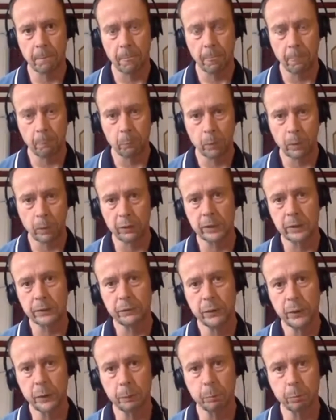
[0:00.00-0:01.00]
Whereas
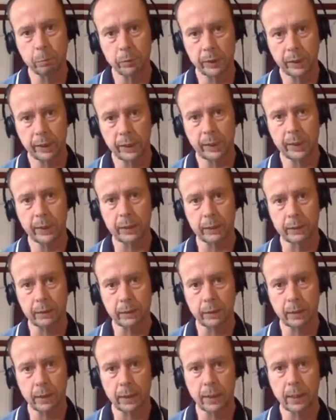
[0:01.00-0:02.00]
if you bring
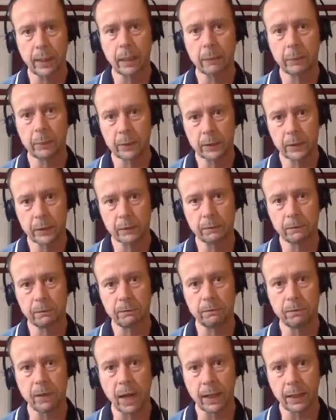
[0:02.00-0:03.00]
in an element of
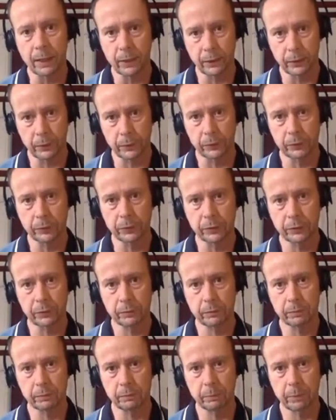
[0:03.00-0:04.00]

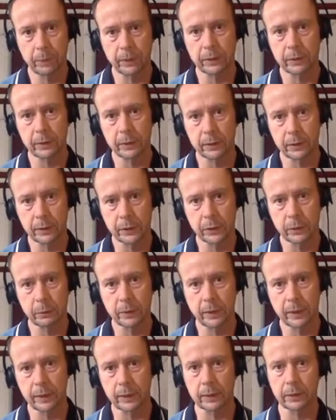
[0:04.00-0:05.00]
values-based decision
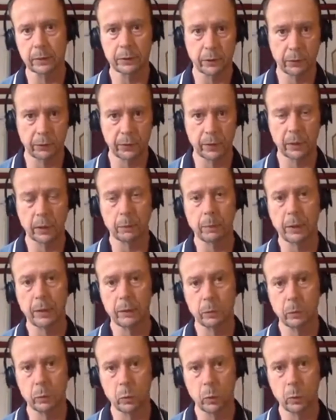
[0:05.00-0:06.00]
making, so think about
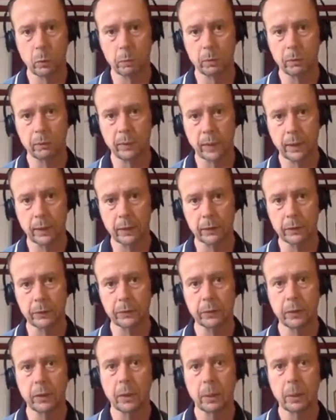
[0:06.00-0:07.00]
your corporate
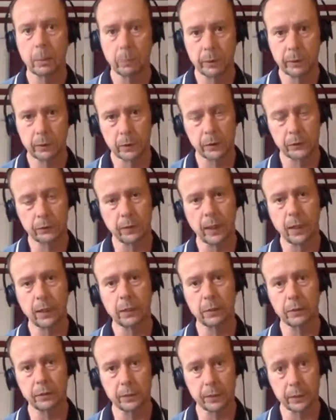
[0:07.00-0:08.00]
values, bring those
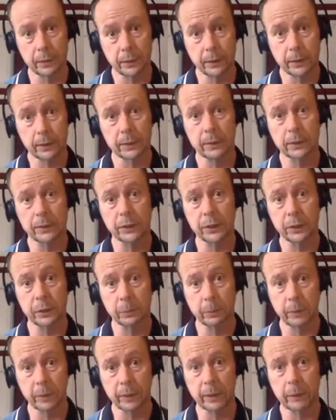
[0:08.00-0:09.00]
values into the
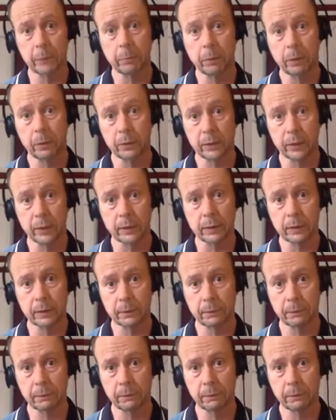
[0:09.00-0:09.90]
decision making process,